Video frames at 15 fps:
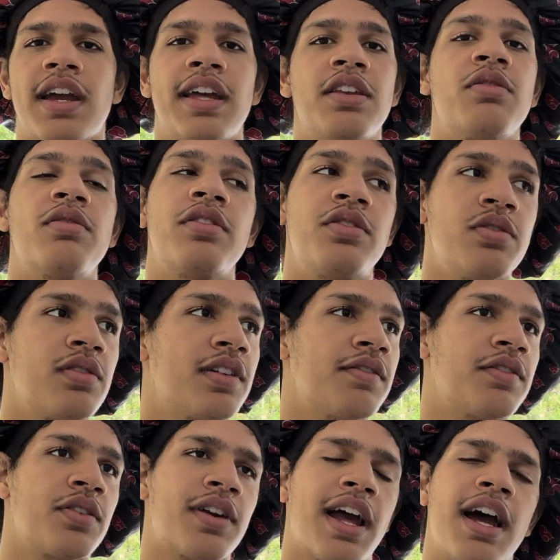And you do love the
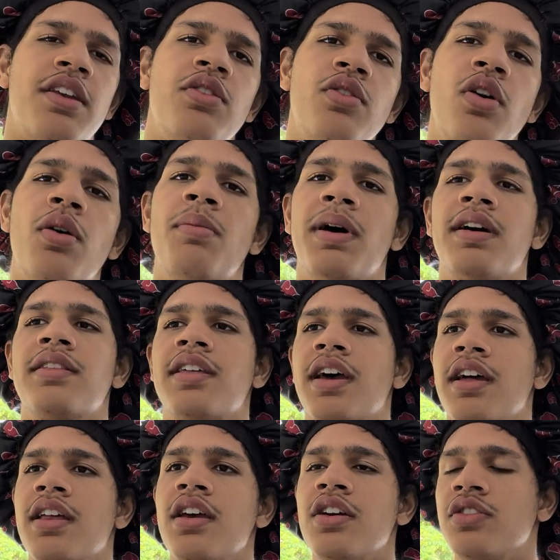Lord. How do you go about that?